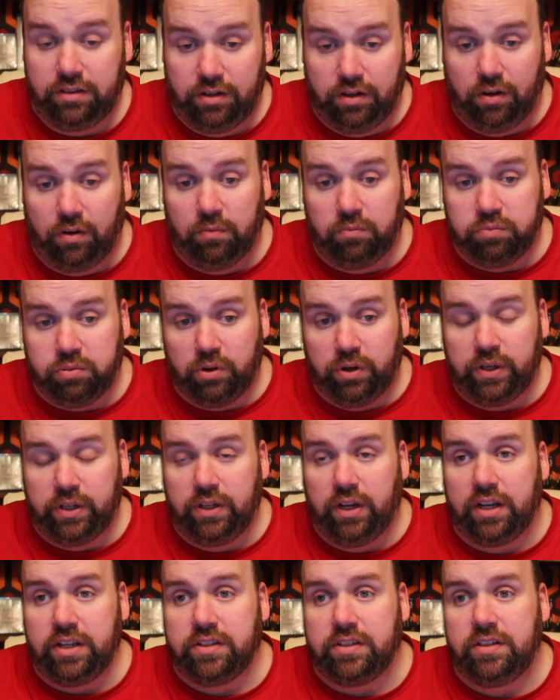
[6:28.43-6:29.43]
you know, pretty
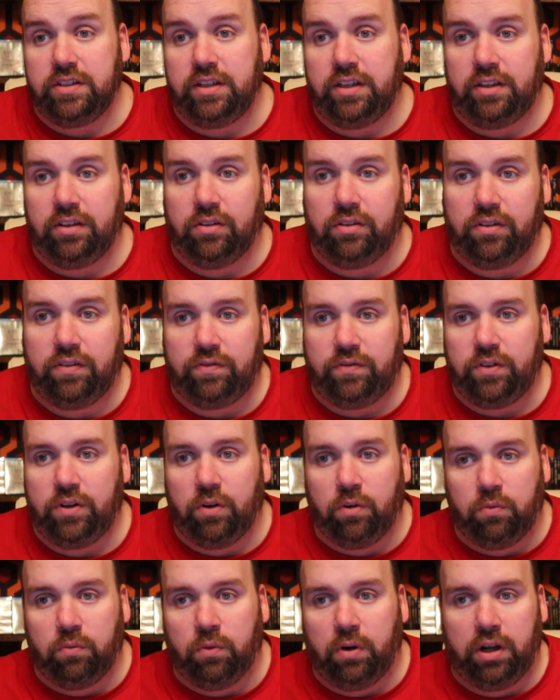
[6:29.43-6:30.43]
nice deal if you
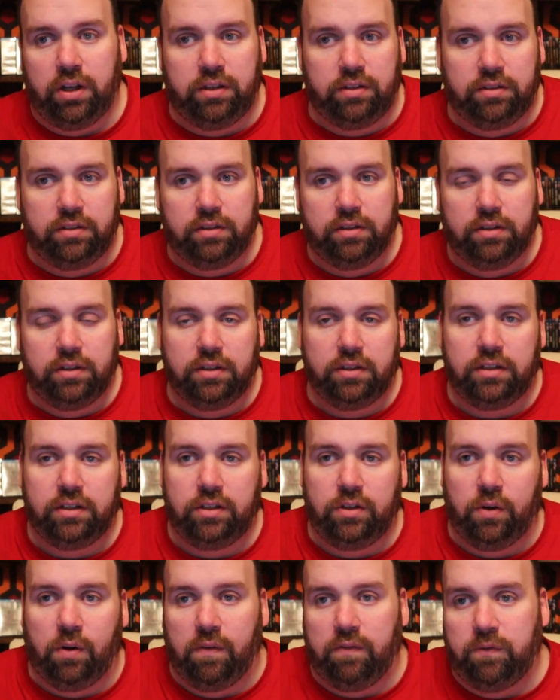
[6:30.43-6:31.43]
don't want,
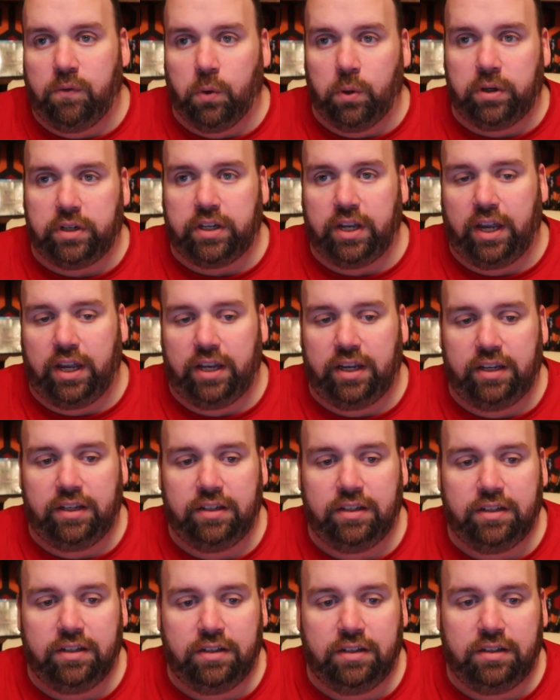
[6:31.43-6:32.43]
you know, a 4K.
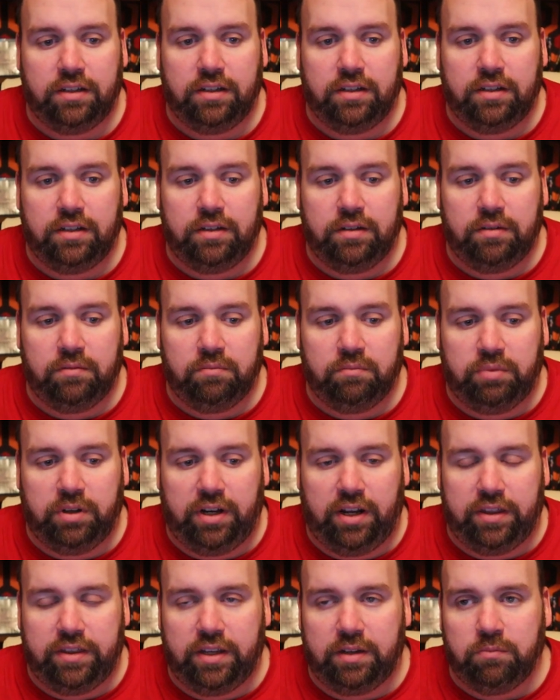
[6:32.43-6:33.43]

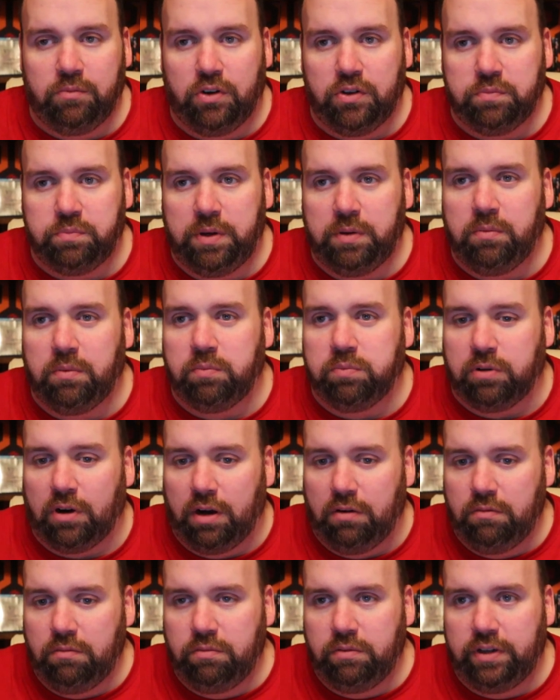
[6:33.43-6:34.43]
But I think most people
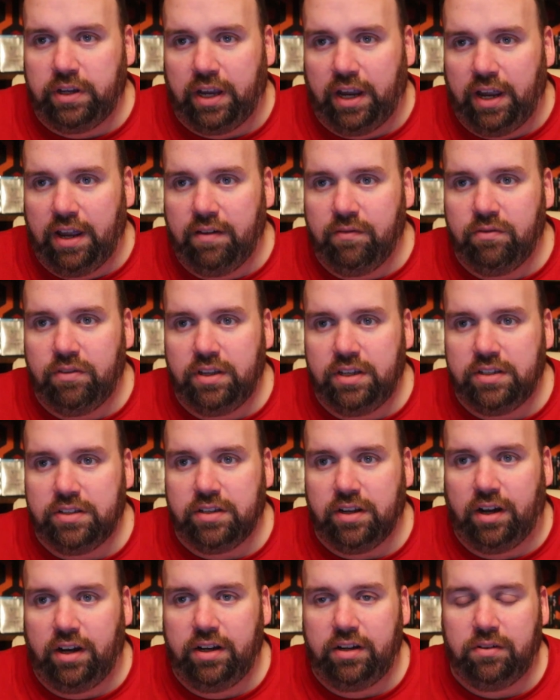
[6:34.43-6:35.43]
probably have these
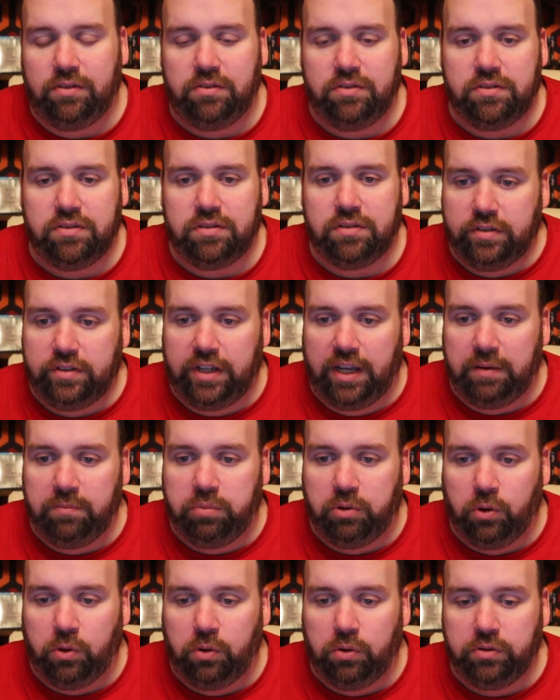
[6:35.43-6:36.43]
titles.
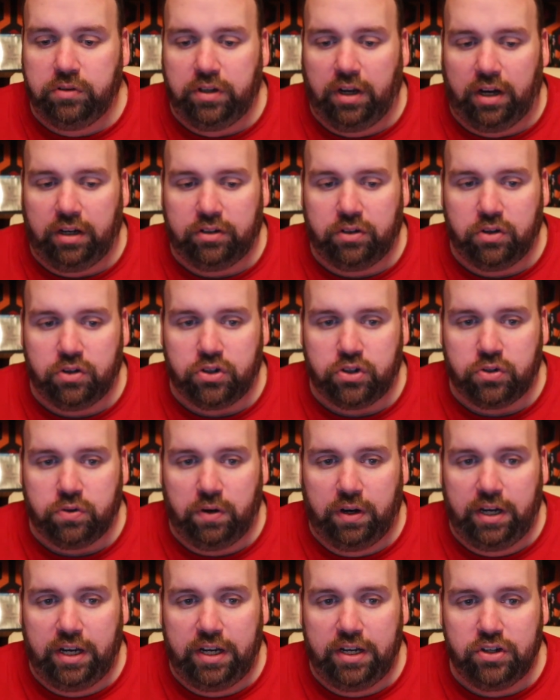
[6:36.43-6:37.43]
Deadpool, Doctor
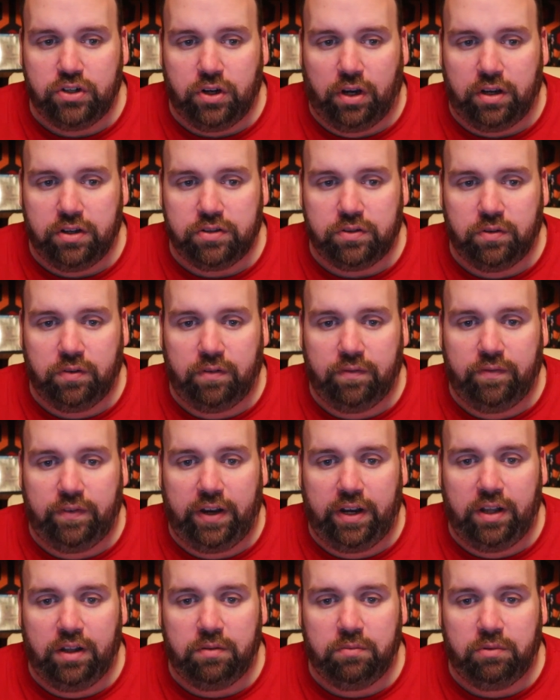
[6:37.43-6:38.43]
Strange, also
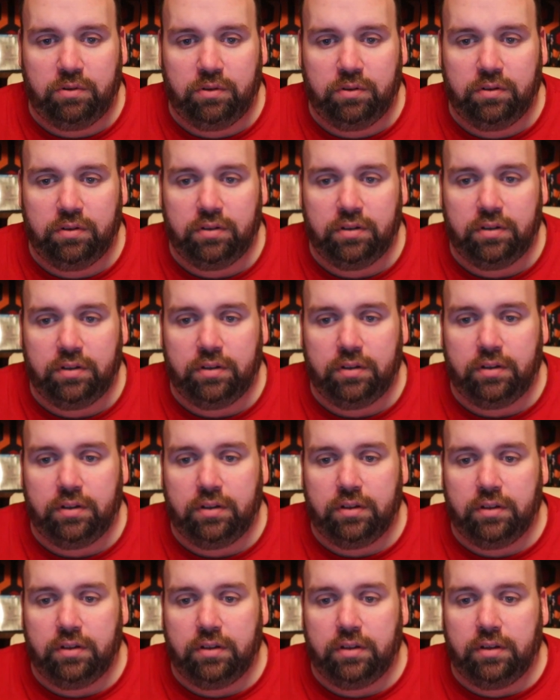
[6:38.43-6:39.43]
available.
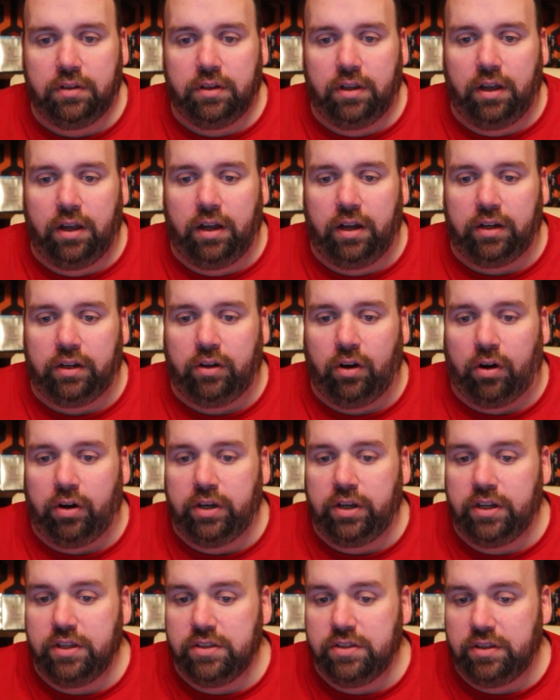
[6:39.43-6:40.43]

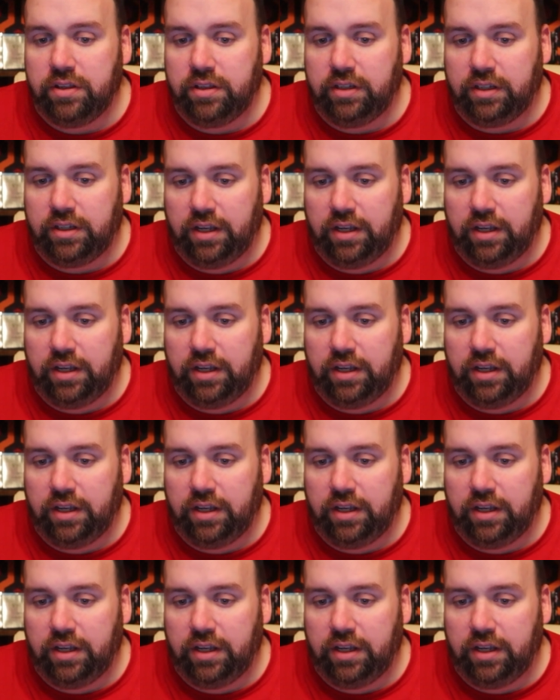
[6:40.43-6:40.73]
Guardians of the